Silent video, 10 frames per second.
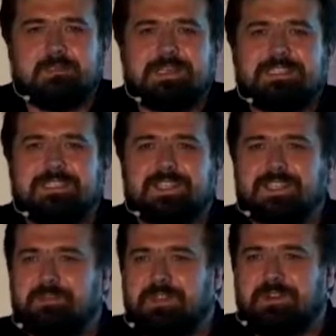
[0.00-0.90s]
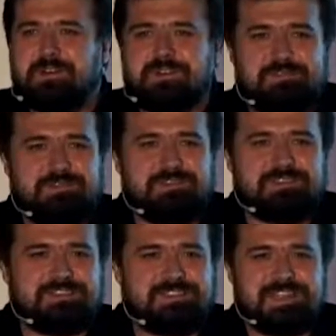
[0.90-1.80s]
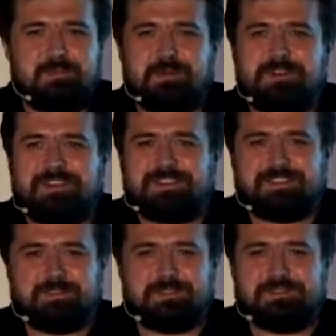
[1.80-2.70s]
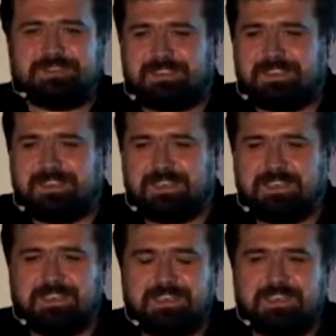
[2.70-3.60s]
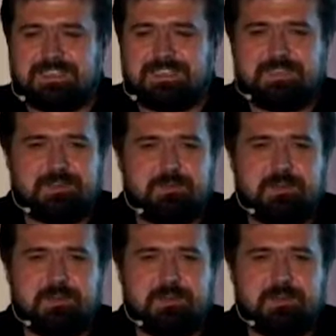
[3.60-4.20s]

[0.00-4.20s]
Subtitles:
Please discuss with your neighbor. That's